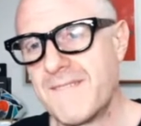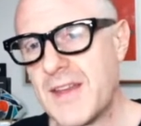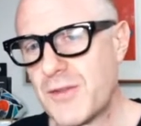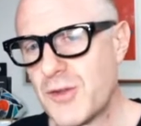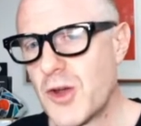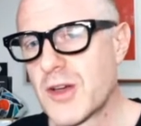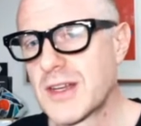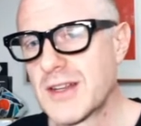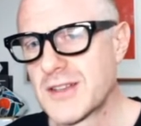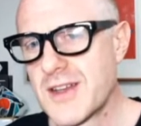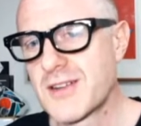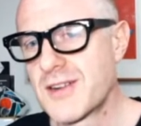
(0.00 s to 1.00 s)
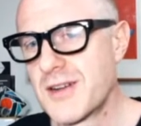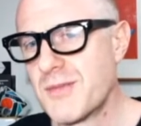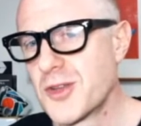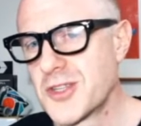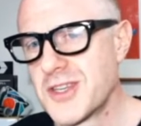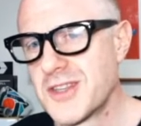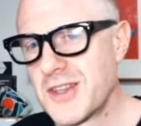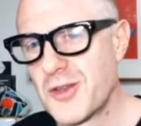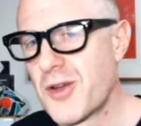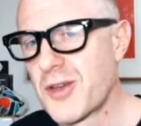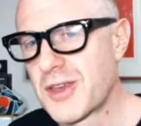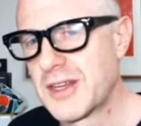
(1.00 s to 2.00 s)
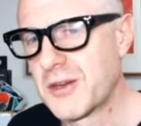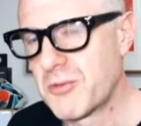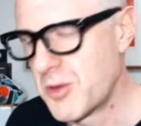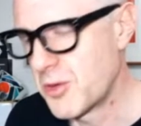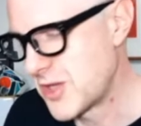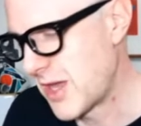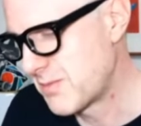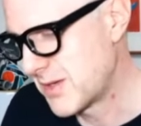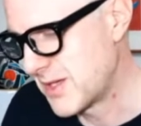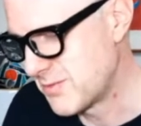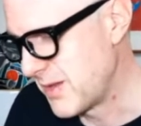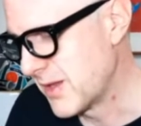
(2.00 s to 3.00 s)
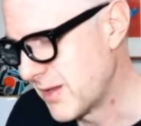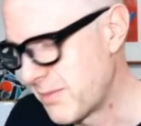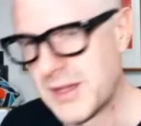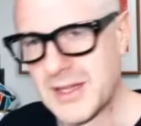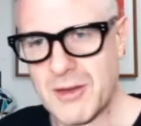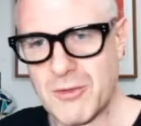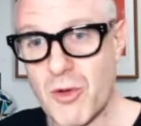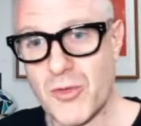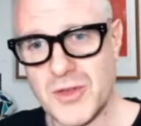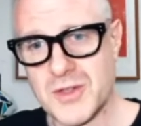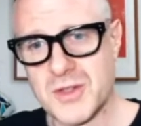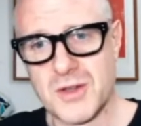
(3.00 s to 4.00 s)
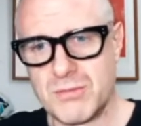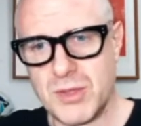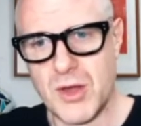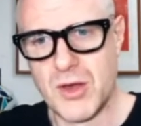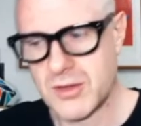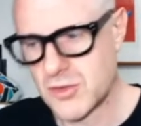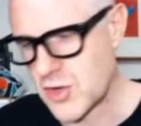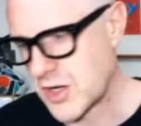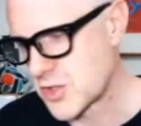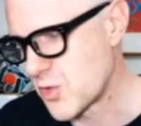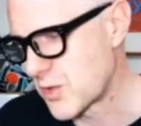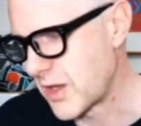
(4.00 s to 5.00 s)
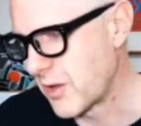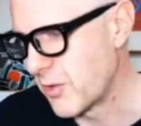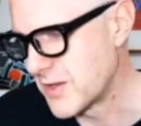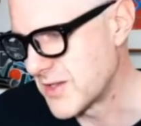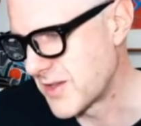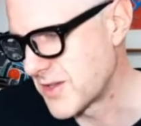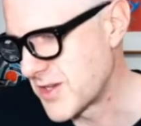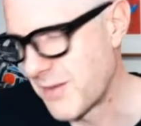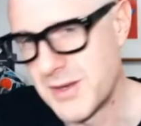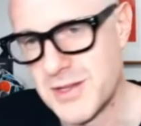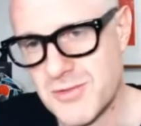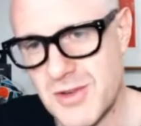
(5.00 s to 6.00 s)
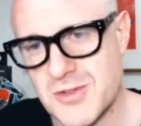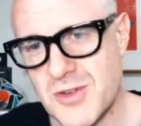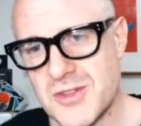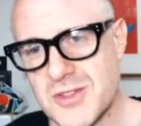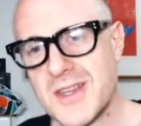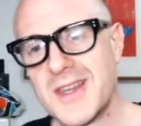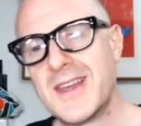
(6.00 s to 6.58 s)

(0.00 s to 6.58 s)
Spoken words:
And if you're not getting sakura mochi, then you're not getting a real Japanese meal. Apparently, he wrote this sort of blog trash talking all these other Japanese restaurants.